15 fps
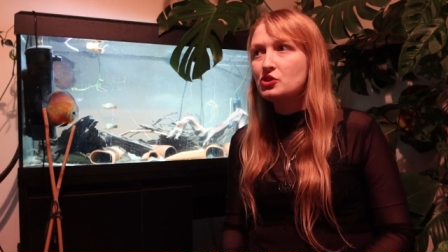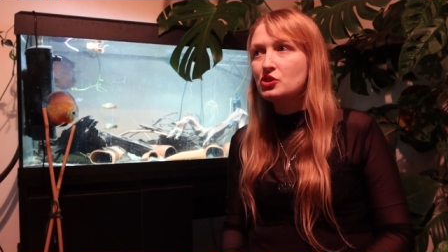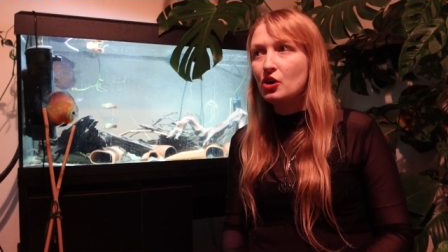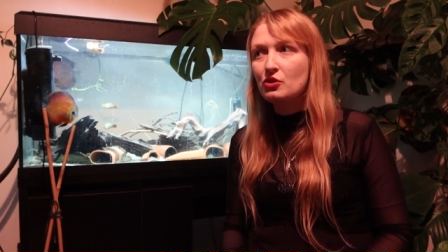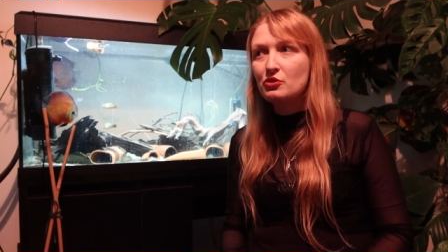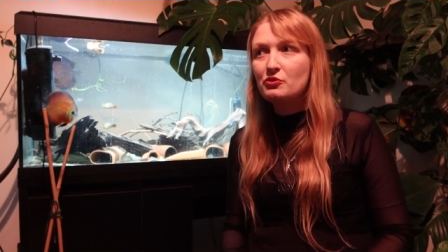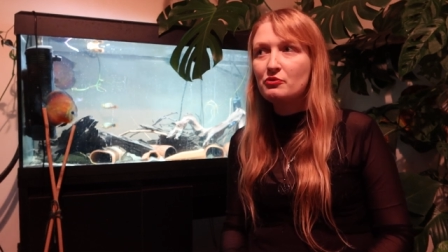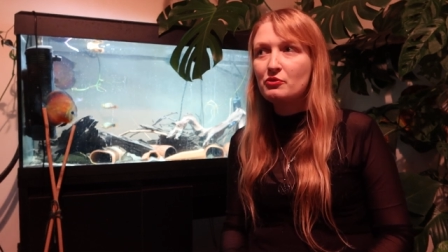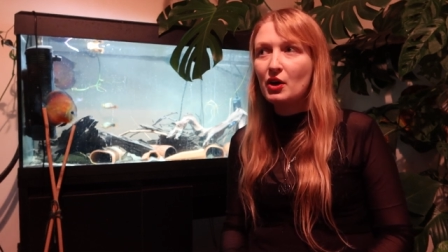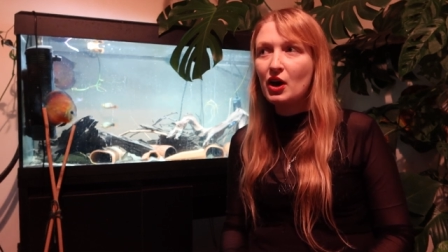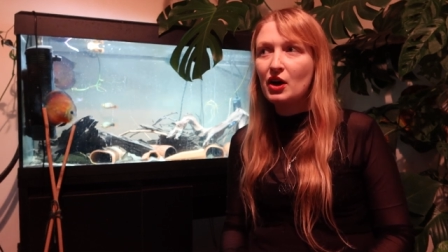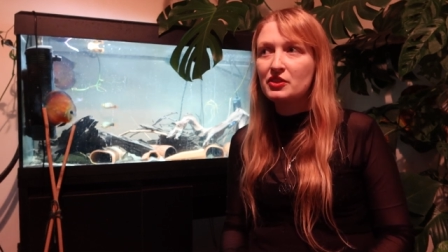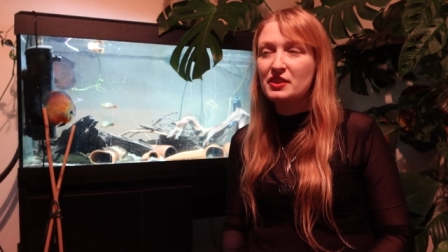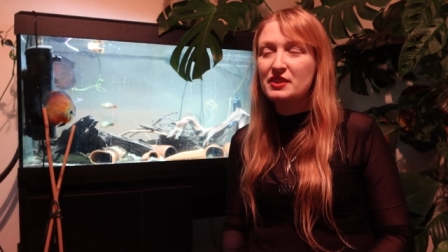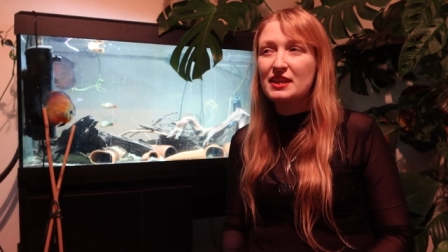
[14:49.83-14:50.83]
go
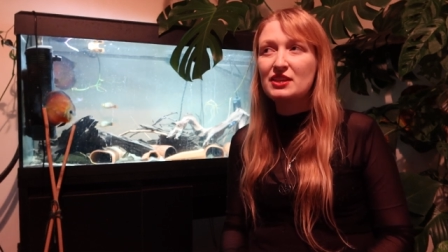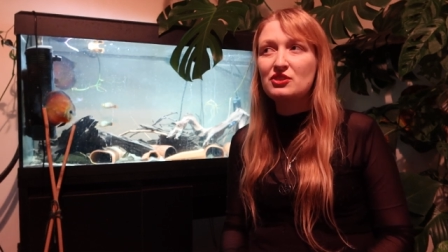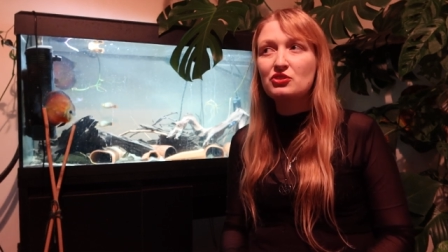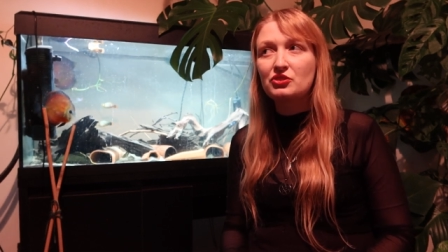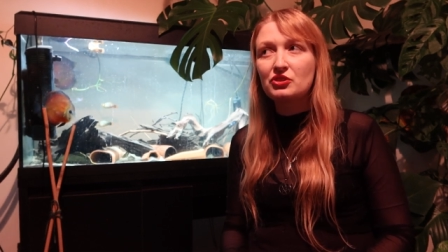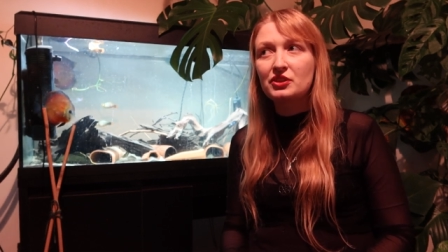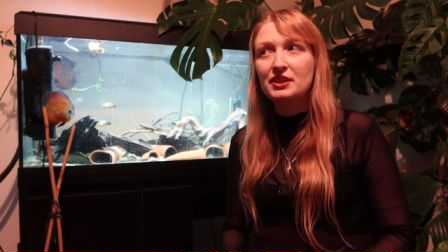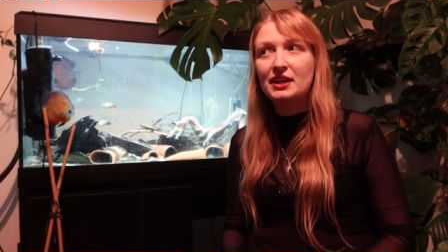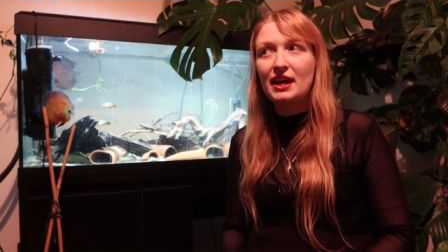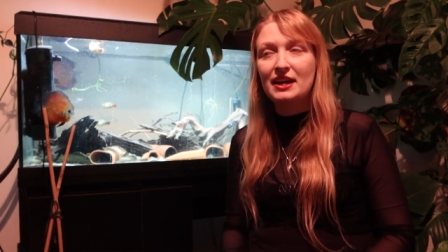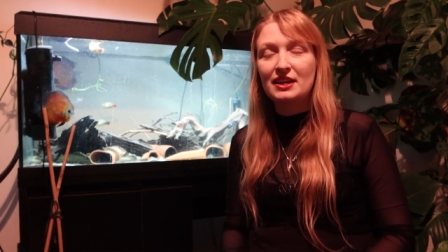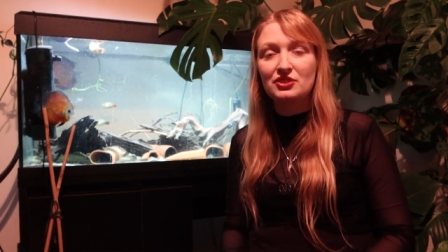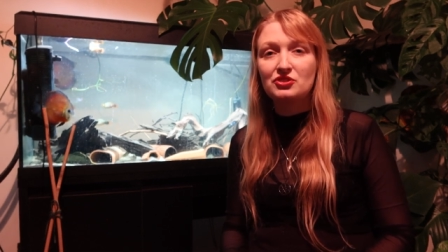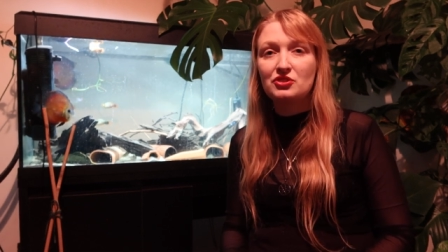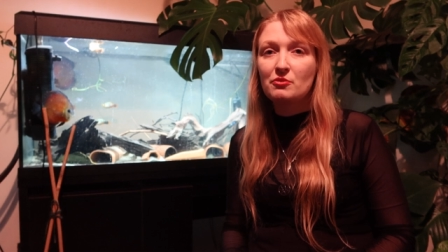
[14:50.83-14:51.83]
further, then you're going to
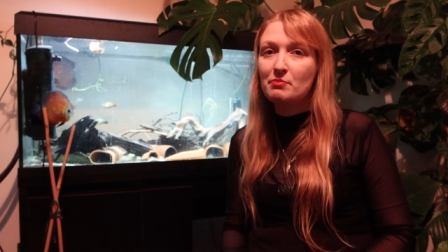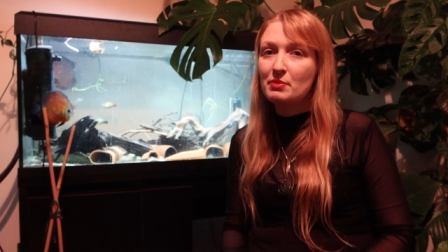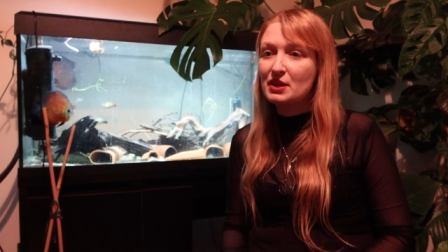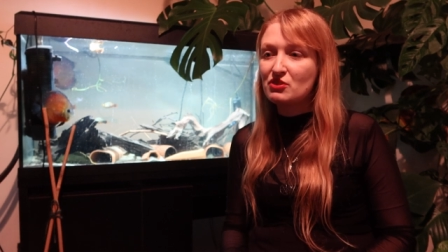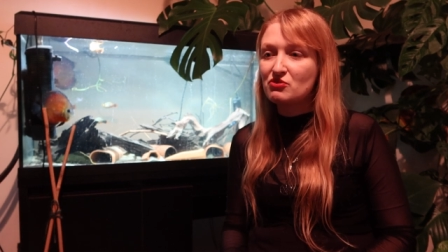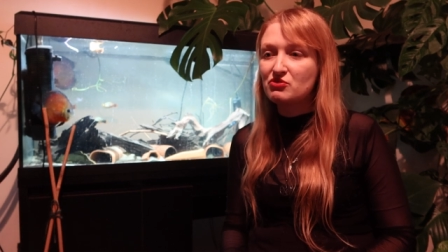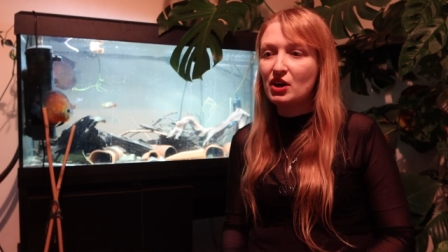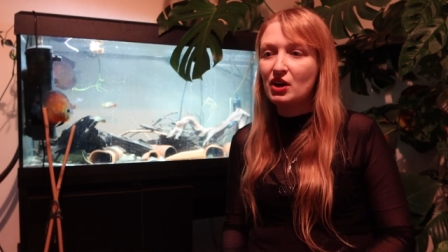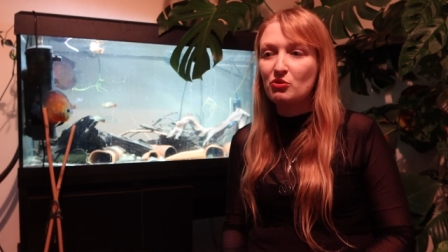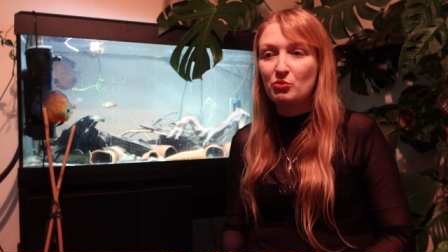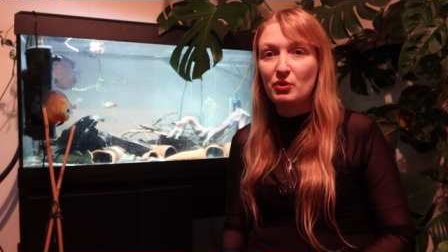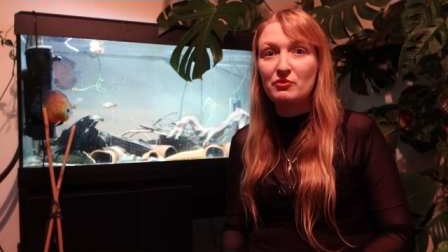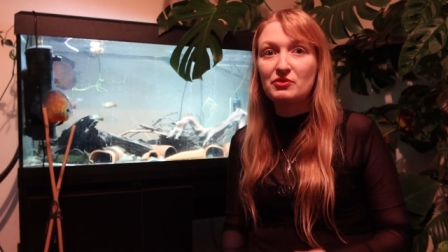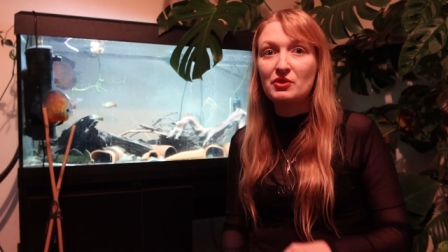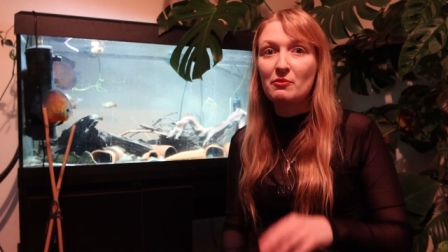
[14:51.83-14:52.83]
get into a big rut
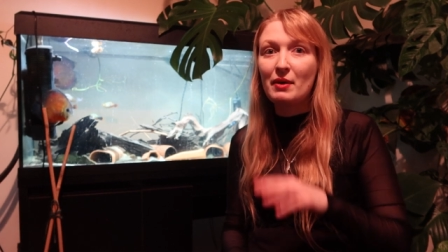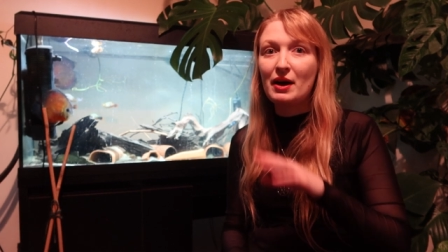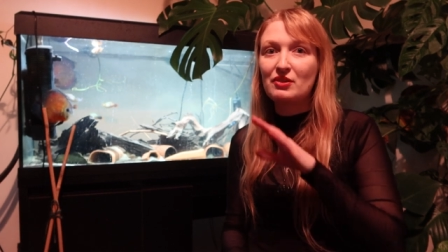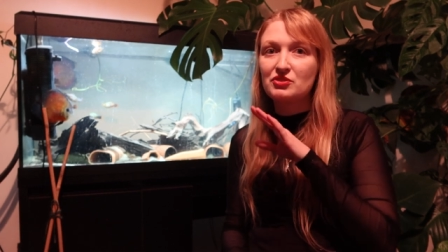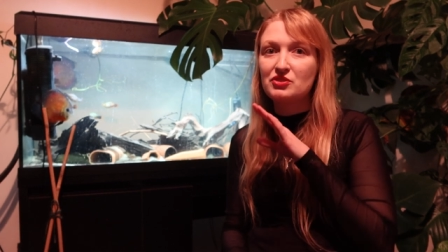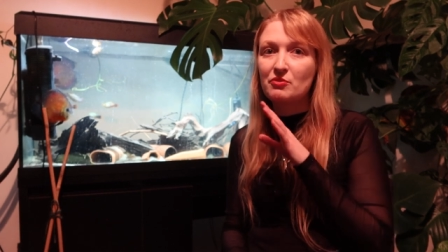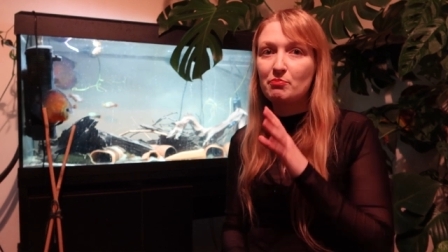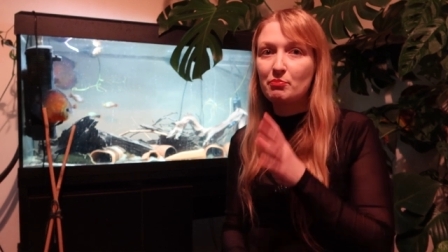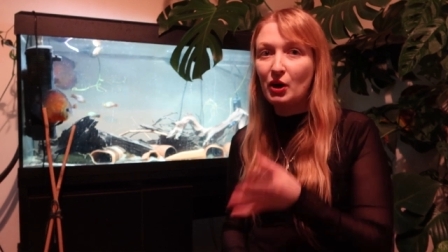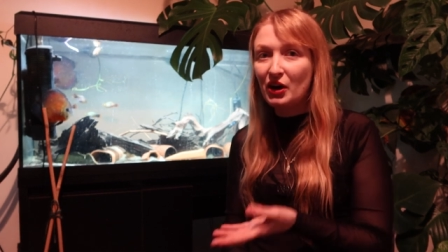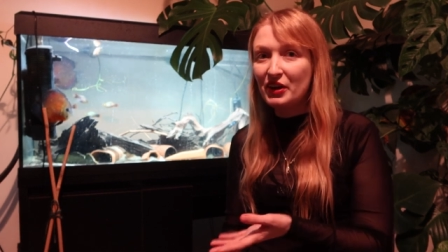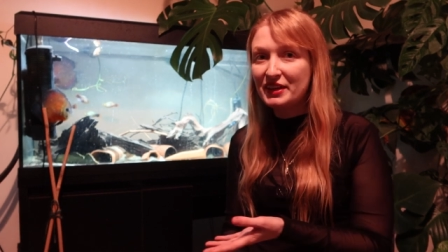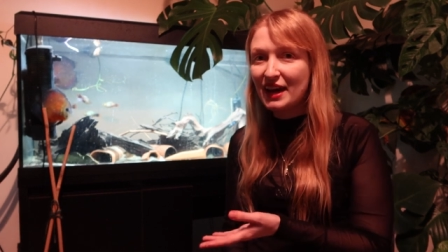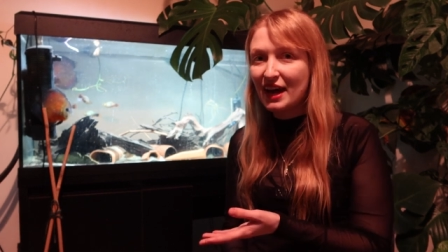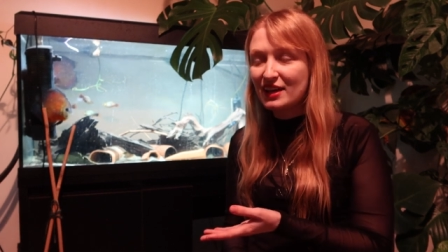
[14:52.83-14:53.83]
with the amount of
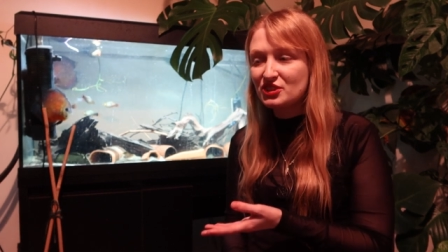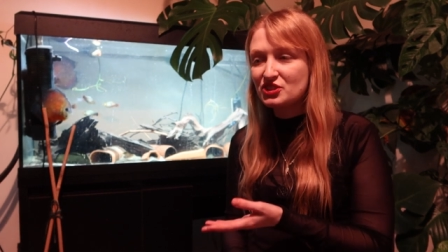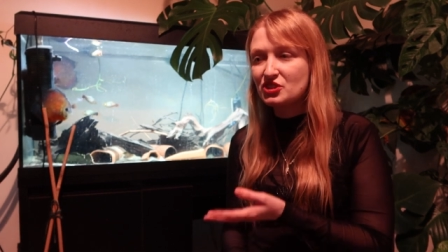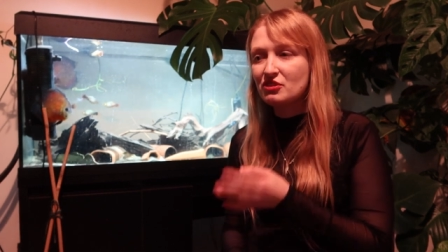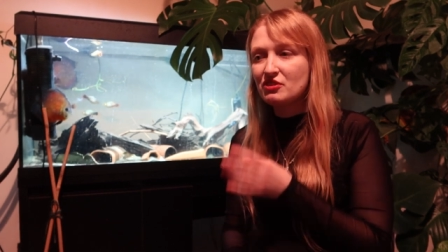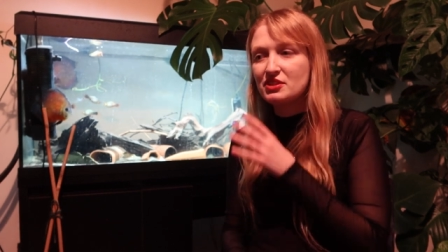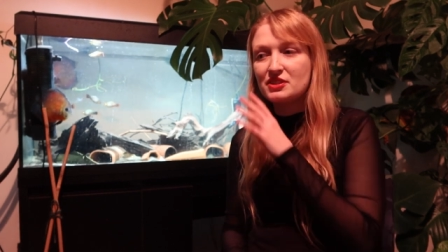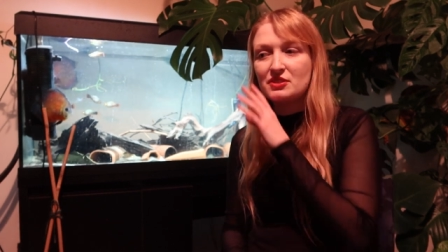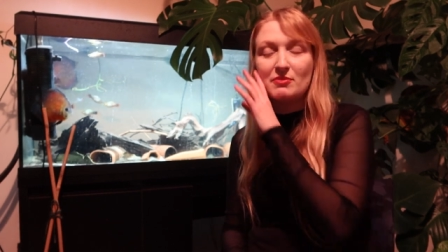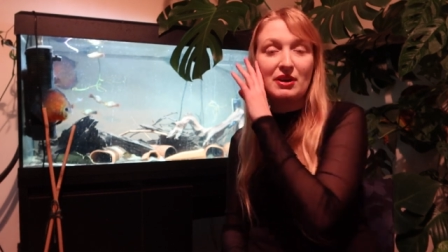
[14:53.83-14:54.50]
bycatch there is,